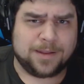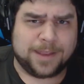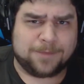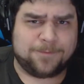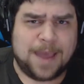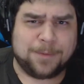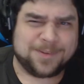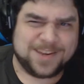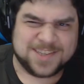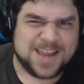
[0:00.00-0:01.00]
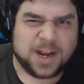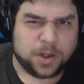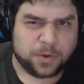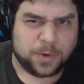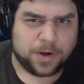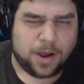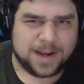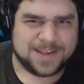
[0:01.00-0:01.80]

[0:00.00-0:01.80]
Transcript: like fabric. They just kind of glue it on.